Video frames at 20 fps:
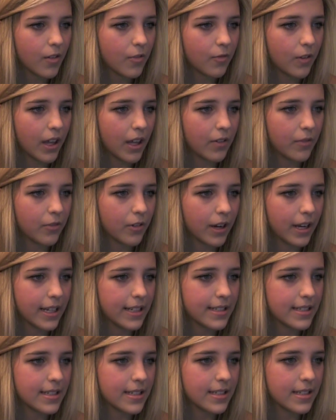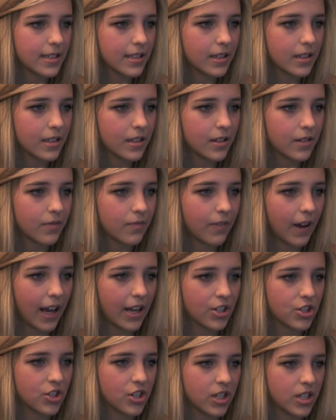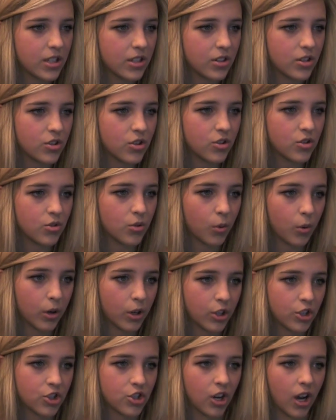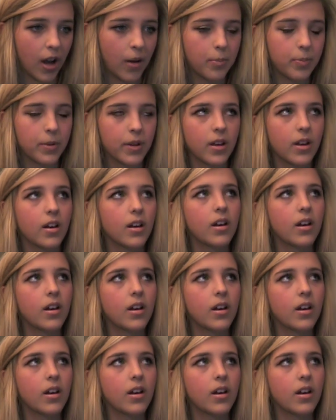Favorite fashion store shop.